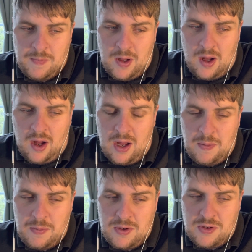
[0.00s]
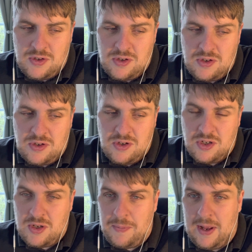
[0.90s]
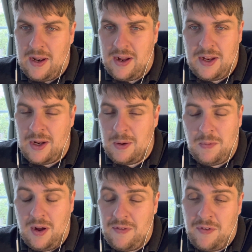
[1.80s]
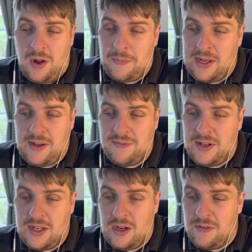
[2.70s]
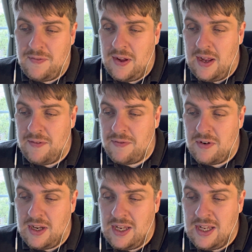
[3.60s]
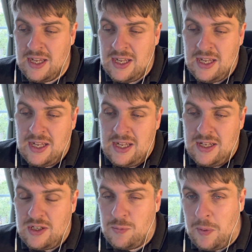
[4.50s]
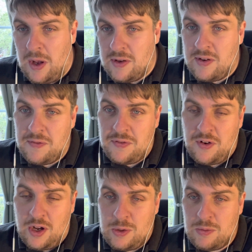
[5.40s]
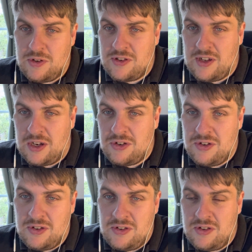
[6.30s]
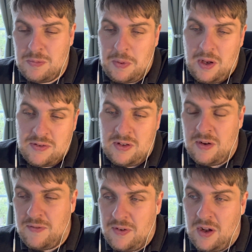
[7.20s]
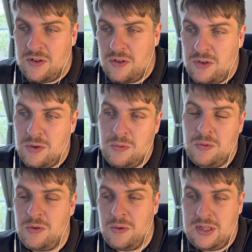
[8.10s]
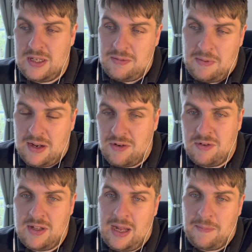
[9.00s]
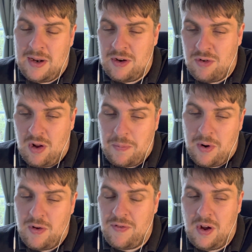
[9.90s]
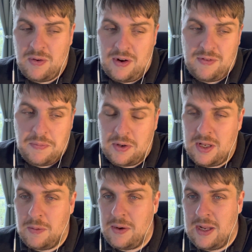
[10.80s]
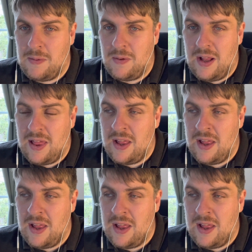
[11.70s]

I was just a bit like, you know what, if I make a video for every Spurs in final discussions, Spurs in advanced talks with this manager and that manager, and I profiled everybody that we're linked with,